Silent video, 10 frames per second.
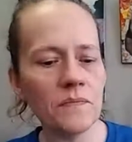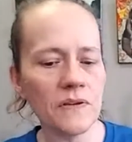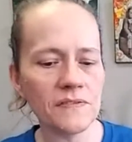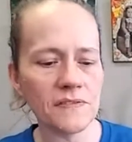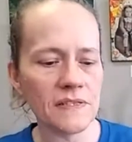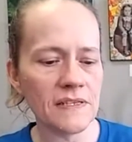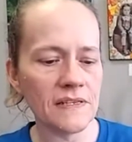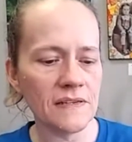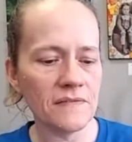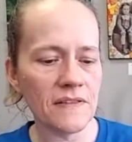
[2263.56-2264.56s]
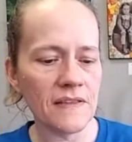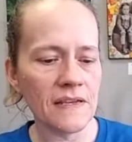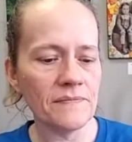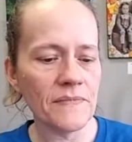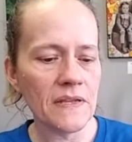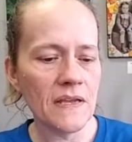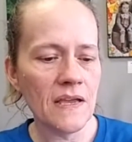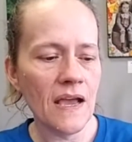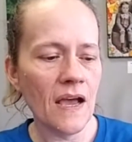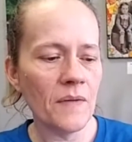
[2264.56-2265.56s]
marks on it and everything.
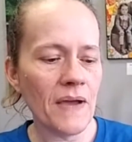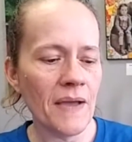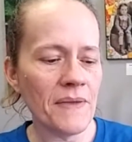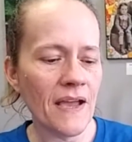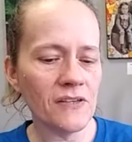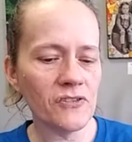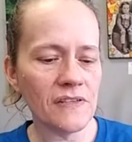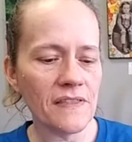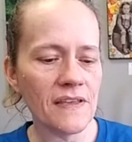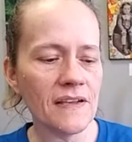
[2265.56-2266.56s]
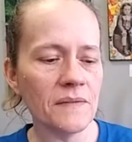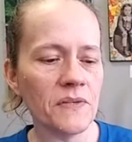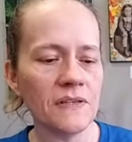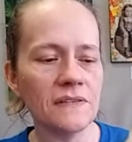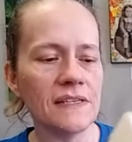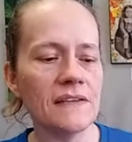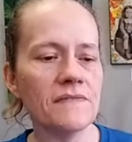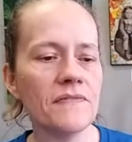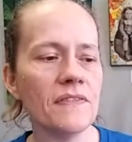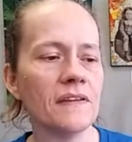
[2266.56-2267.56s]
Um, I'm actually, I think I'm going to
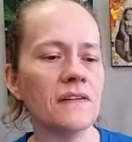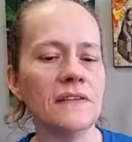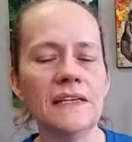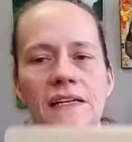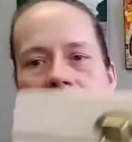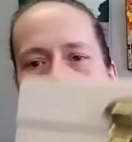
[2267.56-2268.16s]
leave the cleaning